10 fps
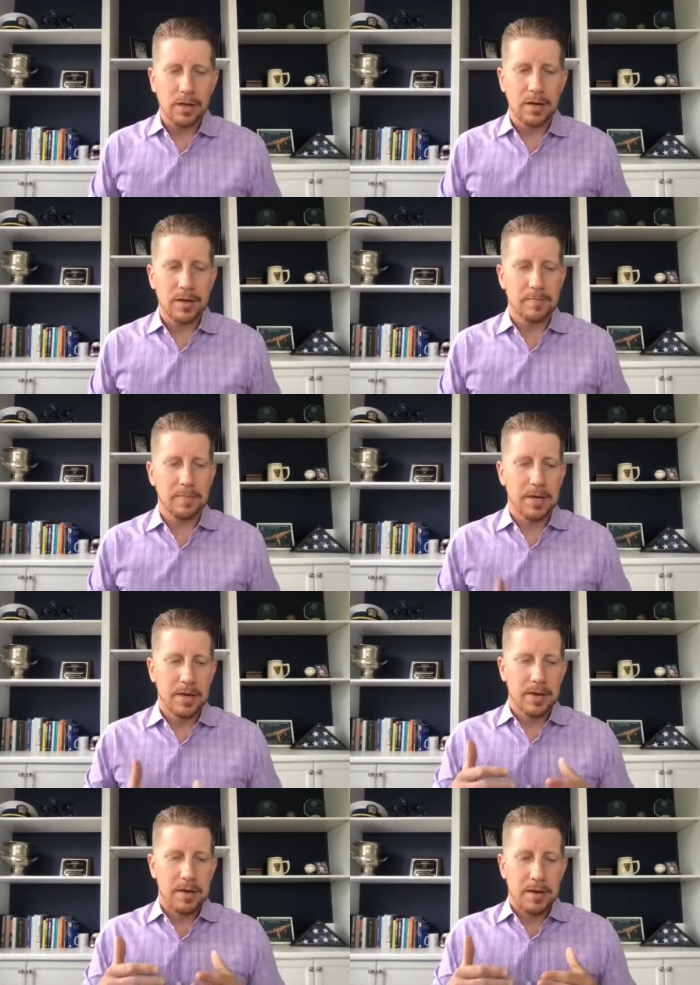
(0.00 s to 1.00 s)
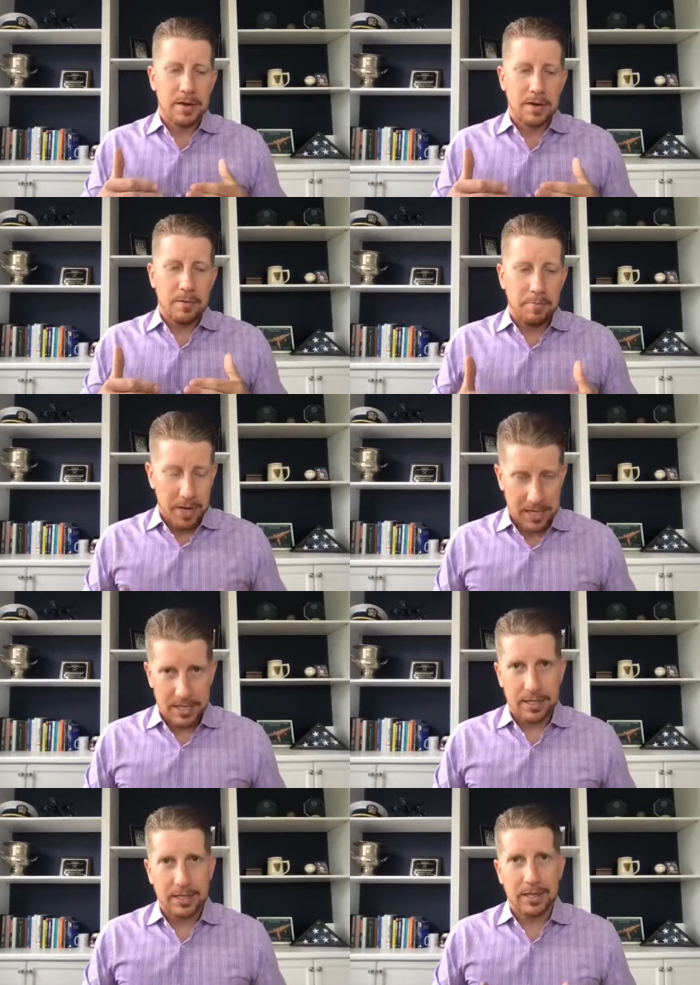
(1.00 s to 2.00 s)
Um, but
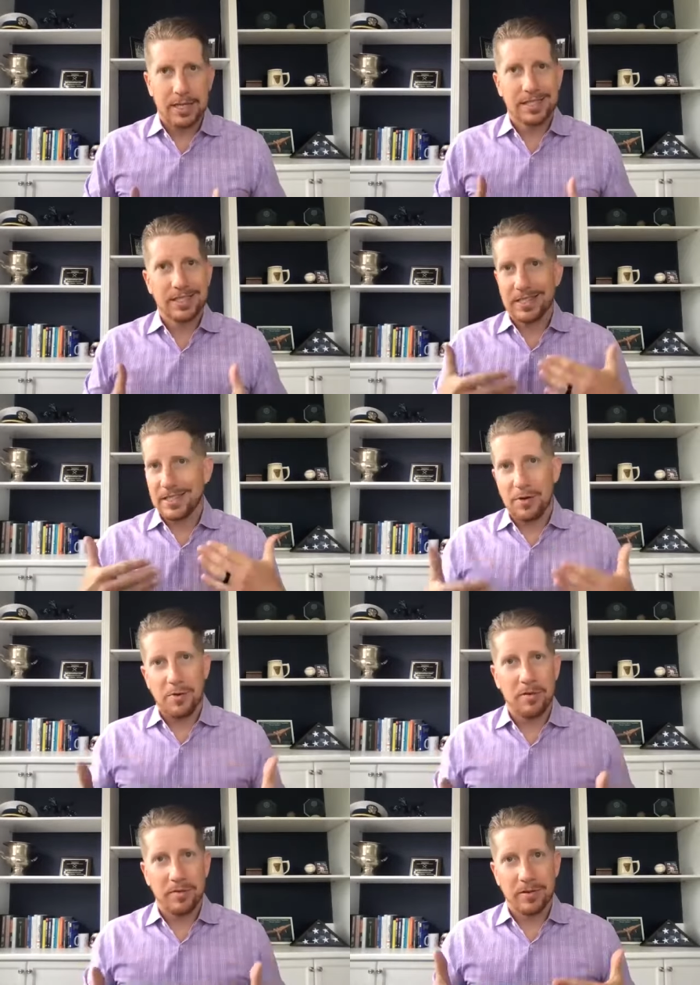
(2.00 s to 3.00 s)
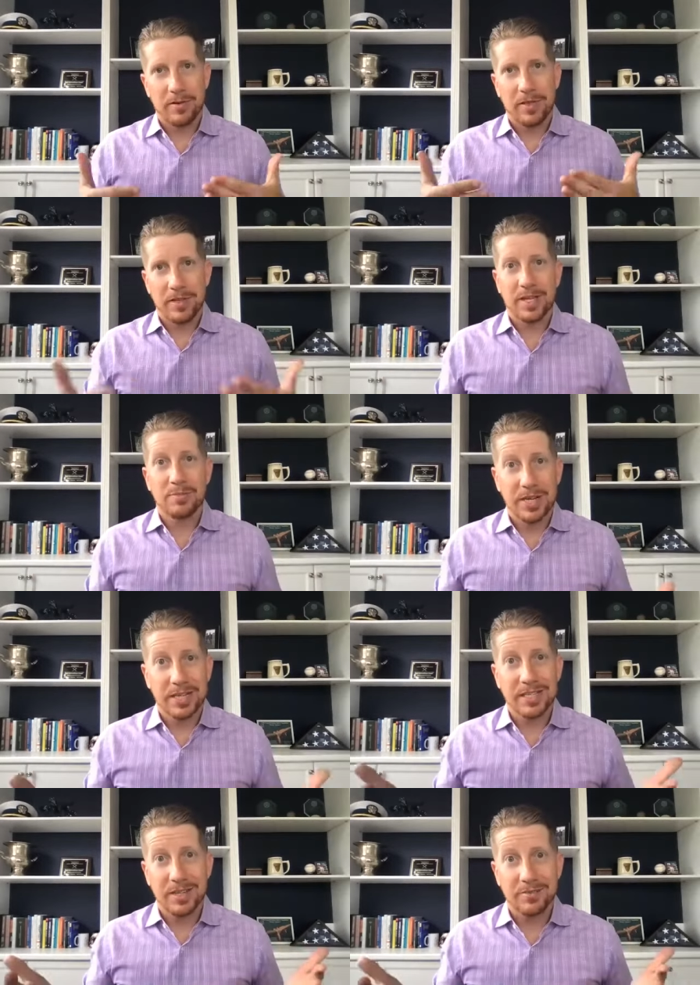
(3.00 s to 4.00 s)
let's just go over the
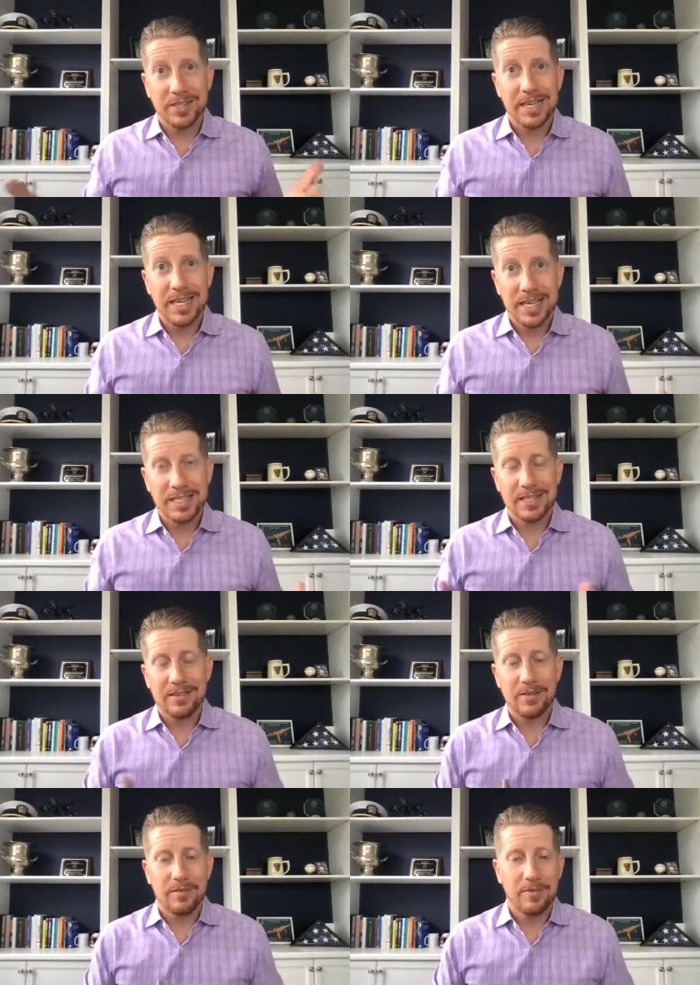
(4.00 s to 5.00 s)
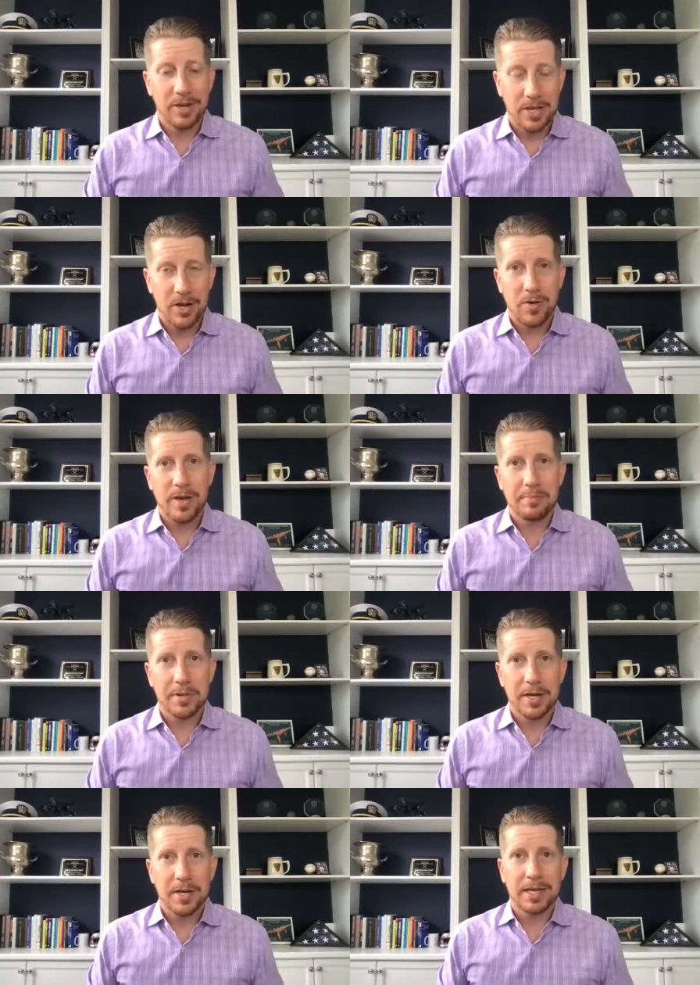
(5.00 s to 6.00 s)
subject of today's video and
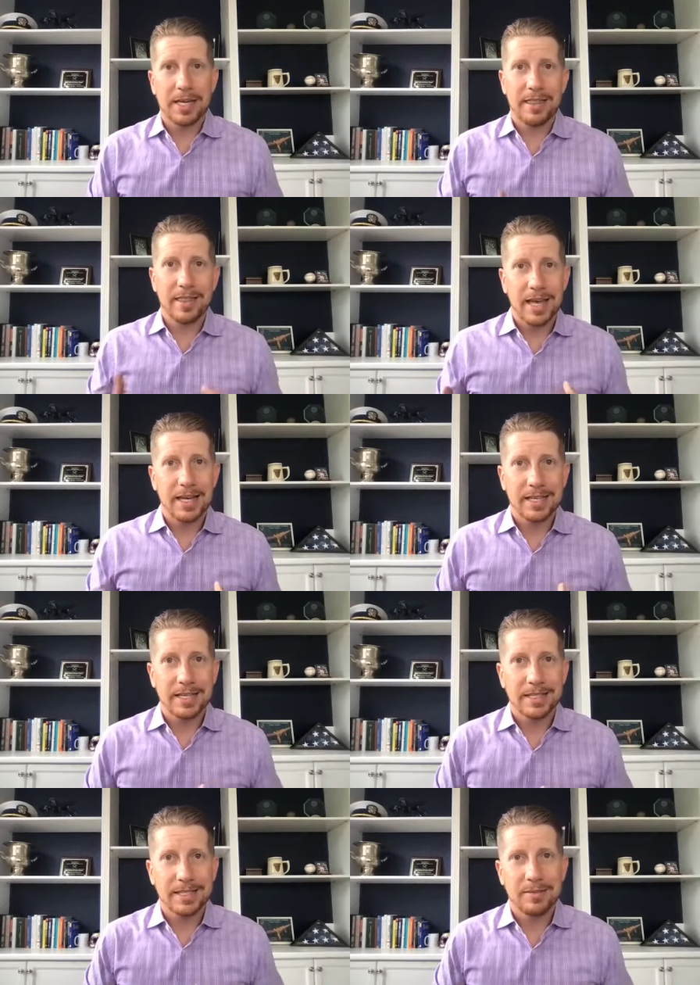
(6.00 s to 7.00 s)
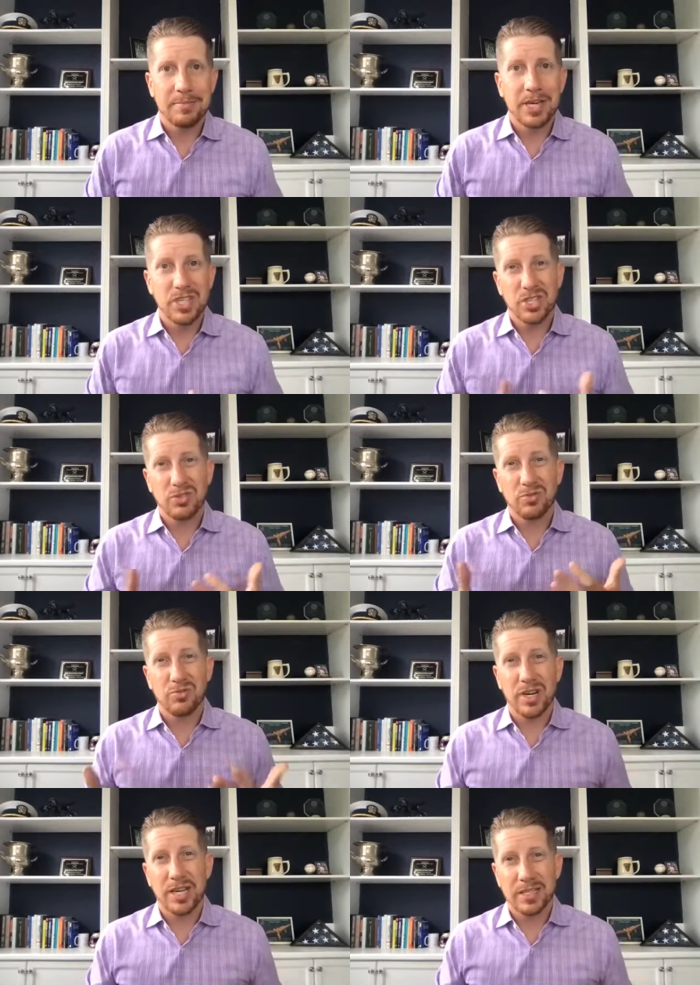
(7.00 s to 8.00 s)
blog, and that is patients'
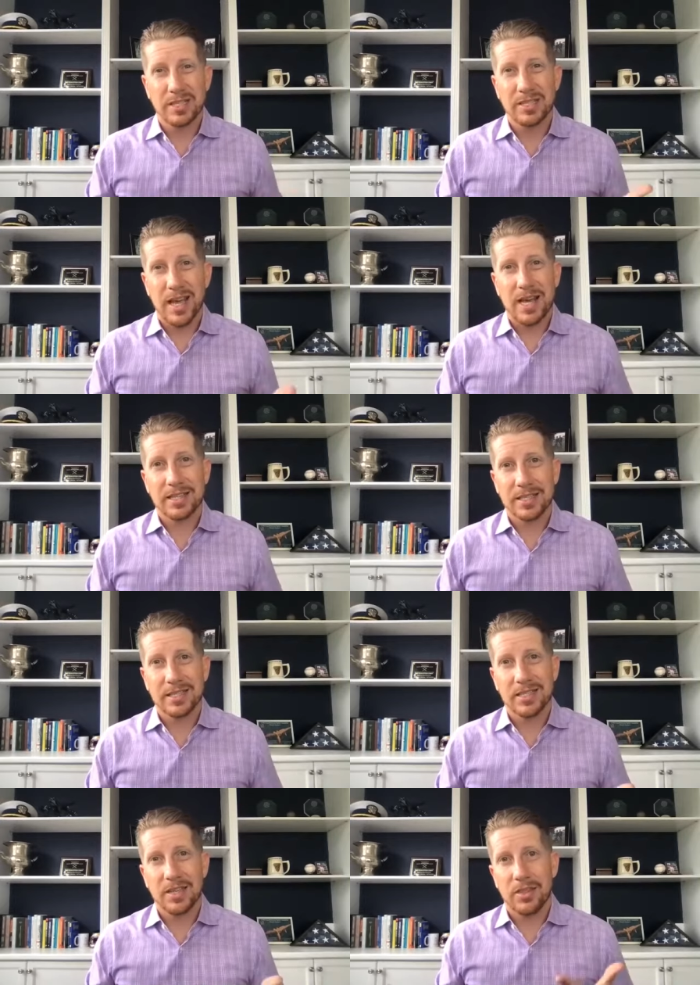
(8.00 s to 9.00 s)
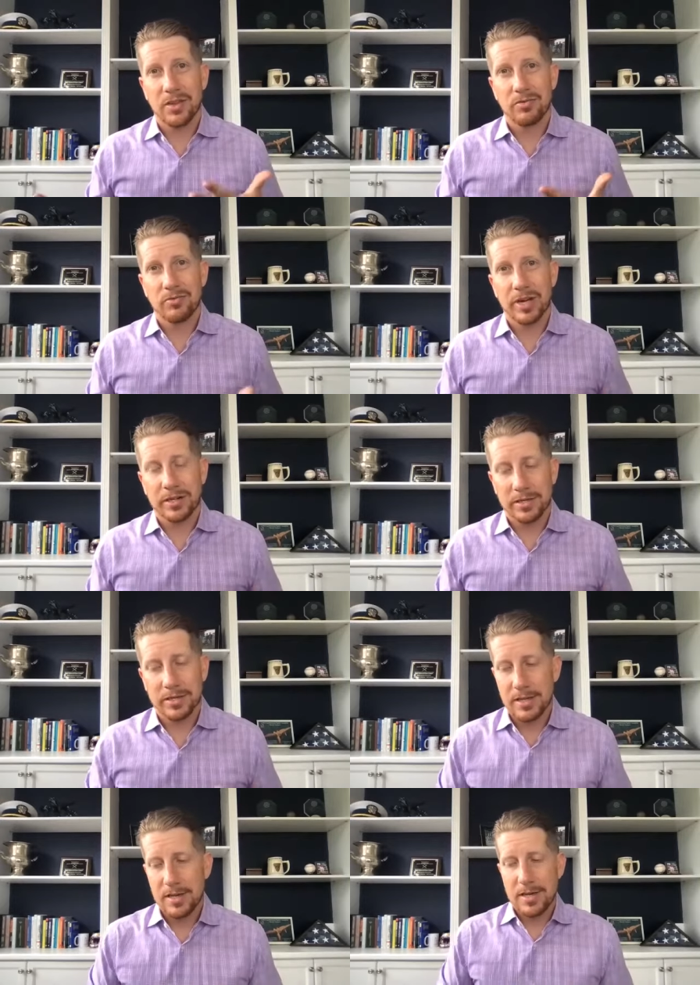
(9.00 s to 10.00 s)
right to access their records.